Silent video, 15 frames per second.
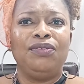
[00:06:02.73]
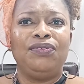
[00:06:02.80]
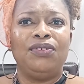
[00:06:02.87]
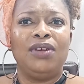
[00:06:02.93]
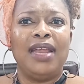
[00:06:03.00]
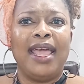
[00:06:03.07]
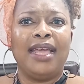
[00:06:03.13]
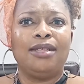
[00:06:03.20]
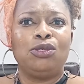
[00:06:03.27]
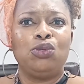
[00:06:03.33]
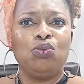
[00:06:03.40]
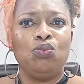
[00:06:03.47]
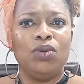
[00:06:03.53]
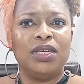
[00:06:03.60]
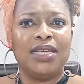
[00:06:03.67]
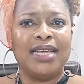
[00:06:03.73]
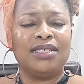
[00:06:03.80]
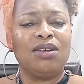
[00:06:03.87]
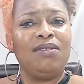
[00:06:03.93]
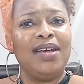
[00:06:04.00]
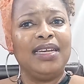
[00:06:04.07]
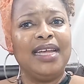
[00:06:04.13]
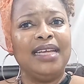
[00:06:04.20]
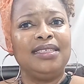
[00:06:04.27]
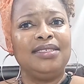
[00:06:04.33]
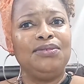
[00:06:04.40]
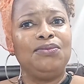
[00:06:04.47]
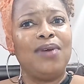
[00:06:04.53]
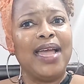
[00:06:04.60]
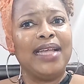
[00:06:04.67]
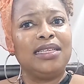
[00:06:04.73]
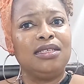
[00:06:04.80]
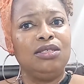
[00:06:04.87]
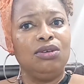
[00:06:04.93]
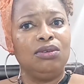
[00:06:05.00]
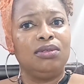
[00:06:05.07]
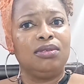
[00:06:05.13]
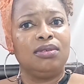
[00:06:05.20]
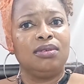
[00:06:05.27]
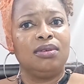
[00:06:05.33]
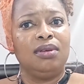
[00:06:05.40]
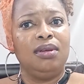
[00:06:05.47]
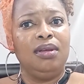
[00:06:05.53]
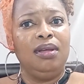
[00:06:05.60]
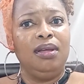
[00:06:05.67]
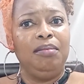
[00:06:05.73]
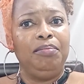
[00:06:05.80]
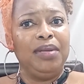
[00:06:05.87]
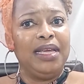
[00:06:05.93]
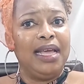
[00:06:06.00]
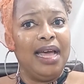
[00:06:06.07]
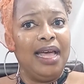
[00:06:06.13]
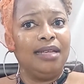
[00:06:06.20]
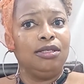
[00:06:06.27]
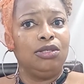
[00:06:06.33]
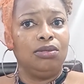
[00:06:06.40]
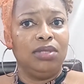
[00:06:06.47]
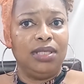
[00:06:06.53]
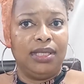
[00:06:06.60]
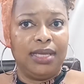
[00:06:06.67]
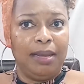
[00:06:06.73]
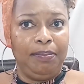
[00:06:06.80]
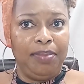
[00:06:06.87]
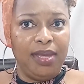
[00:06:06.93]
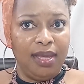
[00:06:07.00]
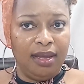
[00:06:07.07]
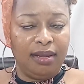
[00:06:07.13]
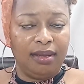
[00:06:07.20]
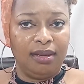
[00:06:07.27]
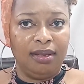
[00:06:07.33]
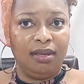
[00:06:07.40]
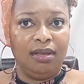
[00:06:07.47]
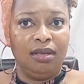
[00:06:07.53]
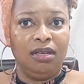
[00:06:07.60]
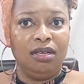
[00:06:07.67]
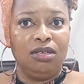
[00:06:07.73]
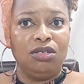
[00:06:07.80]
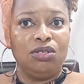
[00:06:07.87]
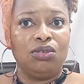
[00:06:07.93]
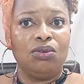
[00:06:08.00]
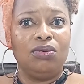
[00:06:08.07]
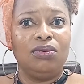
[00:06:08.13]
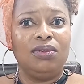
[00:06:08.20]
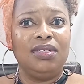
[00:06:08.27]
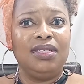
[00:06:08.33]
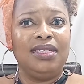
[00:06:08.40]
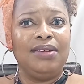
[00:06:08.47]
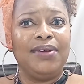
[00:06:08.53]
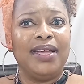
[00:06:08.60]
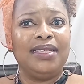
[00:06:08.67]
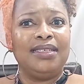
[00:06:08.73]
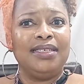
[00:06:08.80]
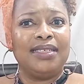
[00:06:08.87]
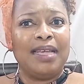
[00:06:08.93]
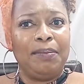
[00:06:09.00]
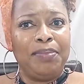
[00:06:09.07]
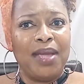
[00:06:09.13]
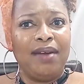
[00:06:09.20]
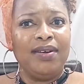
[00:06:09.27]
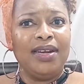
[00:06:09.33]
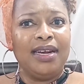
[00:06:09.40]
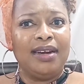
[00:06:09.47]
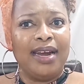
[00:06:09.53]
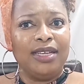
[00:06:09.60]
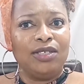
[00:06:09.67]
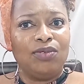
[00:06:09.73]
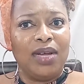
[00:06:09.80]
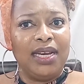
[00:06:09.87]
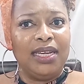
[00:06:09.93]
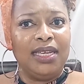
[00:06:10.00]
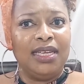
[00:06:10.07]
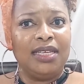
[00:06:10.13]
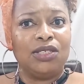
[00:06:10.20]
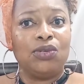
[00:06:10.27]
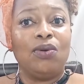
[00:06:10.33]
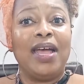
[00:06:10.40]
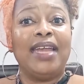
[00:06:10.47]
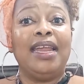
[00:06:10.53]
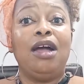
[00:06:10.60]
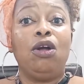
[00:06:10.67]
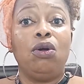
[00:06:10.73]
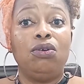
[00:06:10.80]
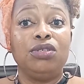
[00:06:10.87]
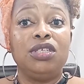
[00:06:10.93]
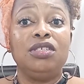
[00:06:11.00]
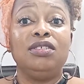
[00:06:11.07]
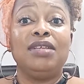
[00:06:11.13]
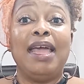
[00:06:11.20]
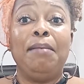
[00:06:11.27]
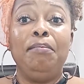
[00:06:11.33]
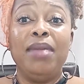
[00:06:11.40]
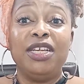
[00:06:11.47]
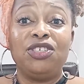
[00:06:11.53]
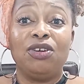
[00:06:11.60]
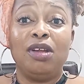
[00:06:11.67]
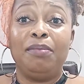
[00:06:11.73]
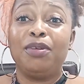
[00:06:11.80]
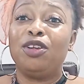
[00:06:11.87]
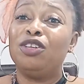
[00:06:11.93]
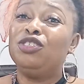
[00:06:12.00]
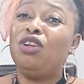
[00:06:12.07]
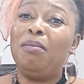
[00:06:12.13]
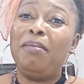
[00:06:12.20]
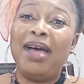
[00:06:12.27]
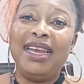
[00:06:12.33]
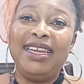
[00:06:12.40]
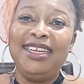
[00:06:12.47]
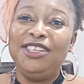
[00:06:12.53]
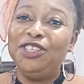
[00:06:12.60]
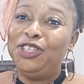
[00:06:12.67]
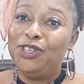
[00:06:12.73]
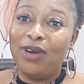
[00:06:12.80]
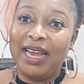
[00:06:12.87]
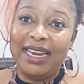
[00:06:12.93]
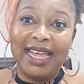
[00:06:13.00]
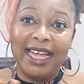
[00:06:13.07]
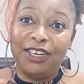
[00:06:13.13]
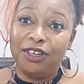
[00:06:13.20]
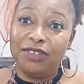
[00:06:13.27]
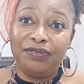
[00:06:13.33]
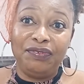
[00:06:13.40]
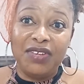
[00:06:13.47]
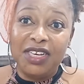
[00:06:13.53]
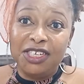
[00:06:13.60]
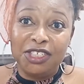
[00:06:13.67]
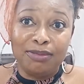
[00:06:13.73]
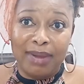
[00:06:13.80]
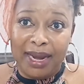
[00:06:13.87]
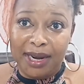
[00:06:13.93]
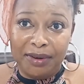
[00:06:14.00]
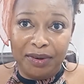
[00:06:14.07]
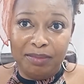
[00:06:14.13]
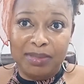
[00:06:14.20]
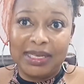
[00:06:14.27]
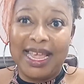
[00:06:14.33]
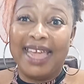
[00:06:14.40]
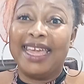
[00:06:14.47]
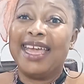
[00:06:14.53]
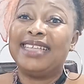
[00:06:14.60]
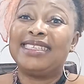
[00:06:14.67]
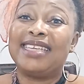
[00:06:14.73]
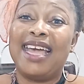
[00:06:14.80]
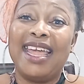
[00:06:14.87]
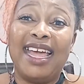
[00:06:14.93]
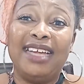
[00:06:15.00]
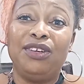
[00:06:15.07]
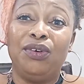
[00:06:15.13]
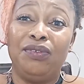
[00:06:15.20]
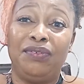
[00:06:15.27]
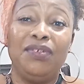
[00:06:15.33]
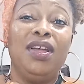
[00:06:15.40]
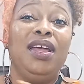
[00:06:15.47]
for like 2 weeks, I discovered that the white dots began to disappear. So they were disappearing gradually. So I now continued. I made sure that, because normally, usually I don't finish my creams, I get tired of